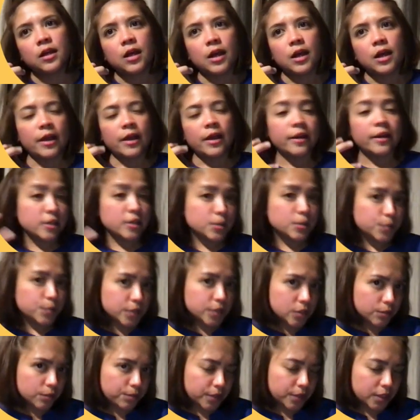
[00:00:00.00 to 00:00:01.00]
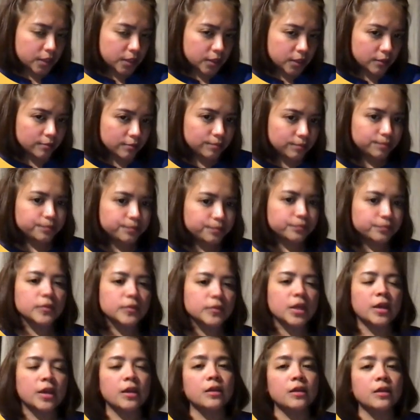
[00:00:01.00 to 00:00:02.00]
an expert's opinion,
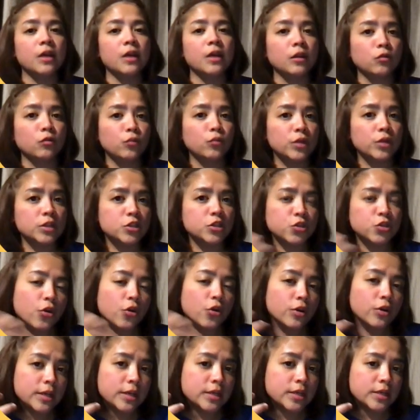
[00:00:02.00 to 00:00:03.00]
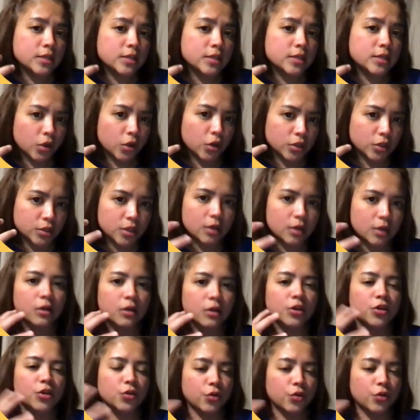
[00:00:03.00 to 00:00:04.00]
okay, that will strongly support
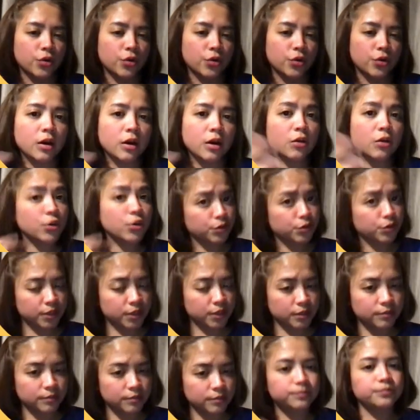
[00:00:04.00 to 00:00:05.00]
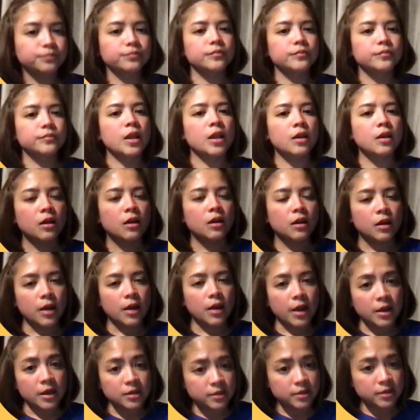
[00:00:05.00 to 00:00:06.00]
your argument.
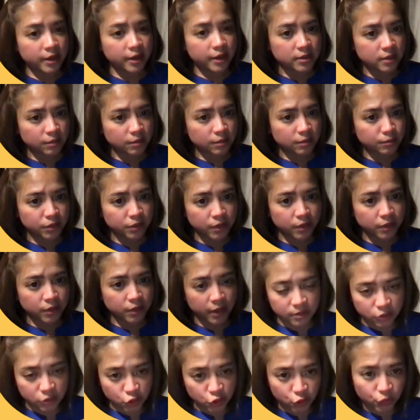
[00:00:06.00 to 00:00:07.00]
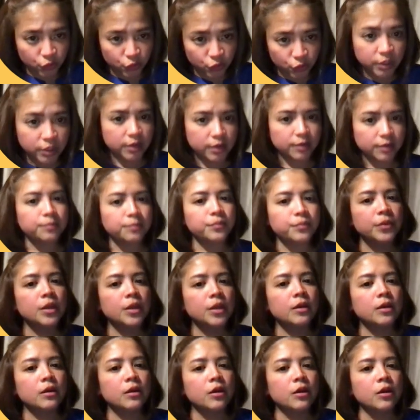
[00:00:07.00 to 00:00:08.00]
As the example has shown here,
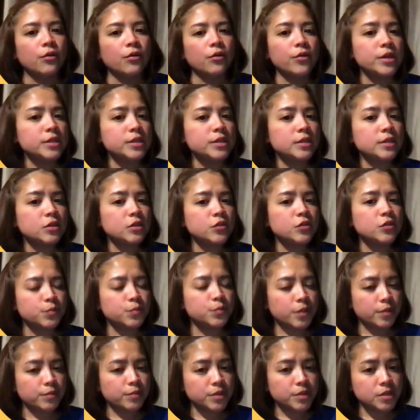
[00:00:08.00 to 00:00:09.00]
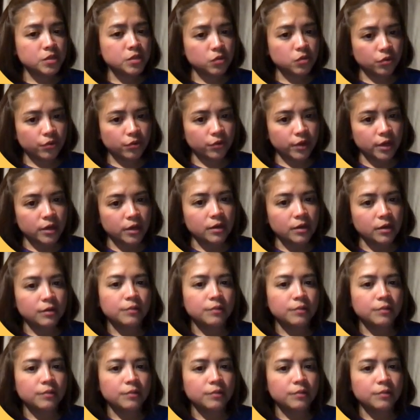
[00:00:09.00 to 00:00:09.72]
recent newspaper story.